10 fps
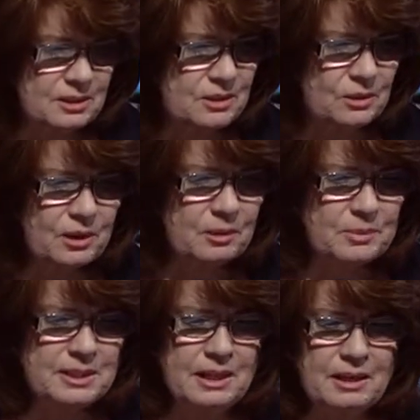
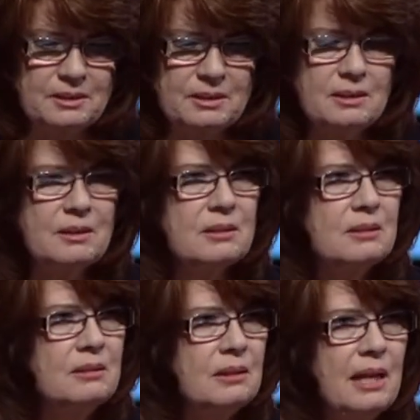
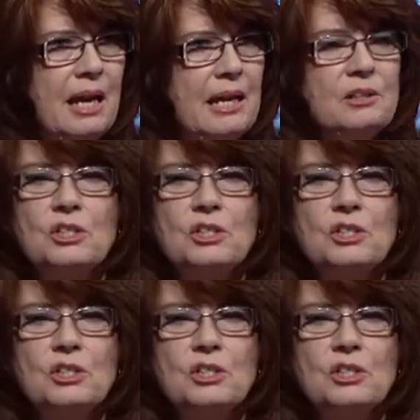circumstances, and